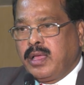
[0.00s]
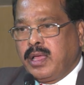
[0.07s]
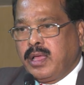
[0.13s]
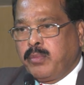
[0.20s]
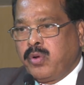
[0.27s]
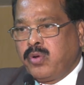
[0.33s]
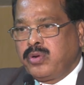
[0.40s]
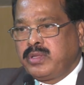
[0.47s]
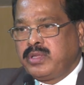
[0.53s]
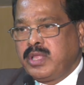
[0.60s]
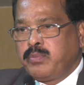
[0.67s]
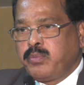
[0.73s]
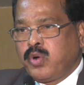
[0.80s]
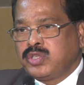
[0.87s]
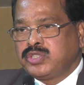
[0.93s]
about the
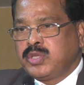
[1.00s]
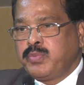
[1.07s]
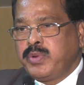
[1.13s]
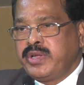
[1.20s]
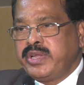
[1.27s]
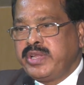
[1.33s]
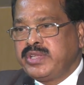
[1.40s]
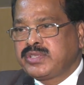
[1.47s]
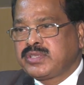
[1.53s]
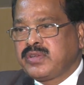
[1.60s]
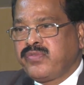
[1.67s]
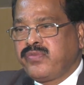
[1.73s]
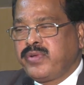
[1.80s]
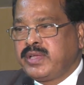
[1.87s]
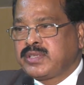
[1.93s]
possibilities
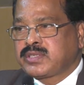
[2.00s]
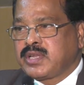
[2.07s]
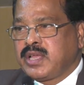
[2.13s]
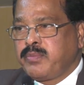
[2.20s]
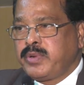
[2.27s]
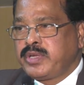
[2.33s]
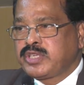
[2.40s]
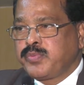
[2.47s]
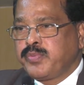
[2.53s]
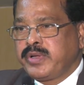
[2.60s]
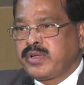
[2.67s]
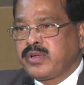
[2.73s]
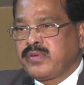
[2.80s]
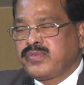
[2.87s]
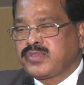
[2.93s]
of
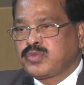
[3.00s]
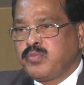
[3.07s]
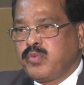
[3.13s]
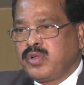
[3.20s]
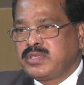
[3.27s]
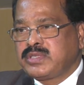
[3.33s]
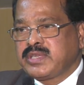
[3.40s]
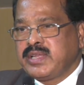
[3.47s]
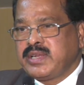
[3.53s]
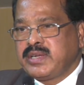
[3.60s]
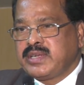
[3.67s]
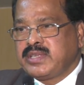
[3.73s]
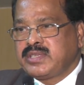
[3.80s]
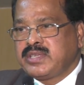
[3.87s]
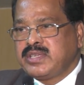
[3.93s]
establishment of small-scale
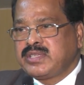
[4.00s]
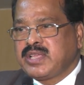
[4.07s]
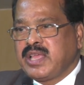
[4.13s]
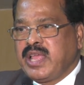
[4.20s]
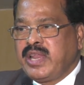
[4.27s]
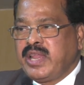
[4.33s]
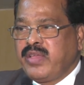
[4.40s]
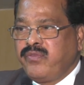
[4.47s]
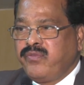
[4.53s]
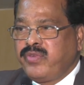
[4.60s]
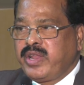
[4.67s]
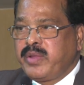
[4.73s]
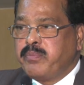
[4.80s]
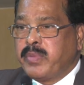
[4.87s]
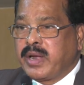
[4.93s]
industries in
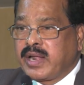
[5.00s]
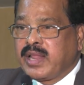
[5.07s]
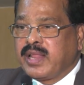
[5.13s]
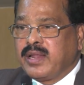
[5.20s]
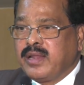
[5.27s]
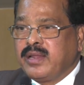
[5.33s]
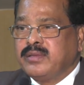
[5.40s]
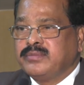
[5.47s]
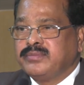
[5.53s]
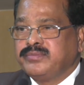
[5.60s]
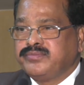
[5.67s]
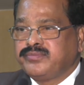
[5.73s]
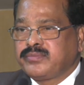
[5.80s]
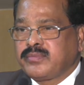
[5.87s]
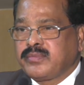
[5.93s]
every mandal.
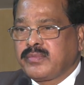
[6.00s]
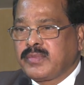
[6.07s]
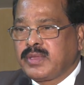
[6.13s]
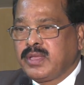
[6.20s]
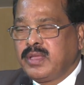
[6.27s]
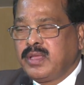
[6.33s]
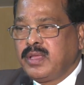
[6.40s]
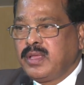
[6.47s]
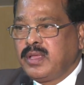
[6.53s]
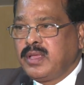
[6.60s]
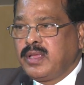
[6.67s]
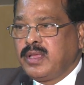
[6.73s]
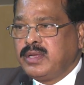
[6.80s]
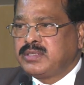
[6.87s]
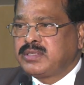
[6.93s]

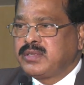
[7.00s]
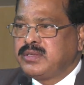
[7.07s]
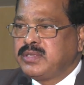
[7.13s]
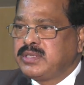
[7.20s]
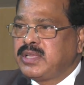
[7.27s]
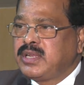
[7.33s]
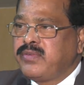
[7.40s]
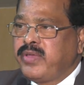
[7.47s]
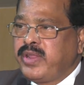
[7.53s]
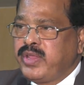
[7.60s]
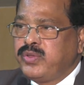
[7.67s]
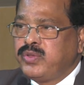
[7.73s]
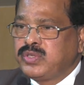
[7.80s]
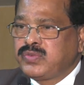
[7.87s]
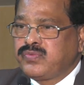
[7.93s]
It's a, it's a very
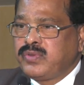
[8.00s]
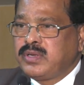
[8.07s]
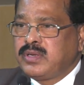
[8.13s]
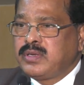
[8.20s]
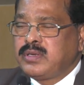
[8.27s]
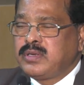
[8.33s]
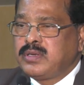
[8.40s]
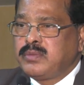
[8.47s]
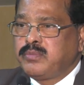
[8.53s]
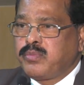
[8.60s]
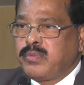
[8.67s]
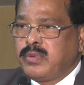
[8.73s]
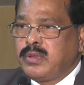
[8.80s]
useful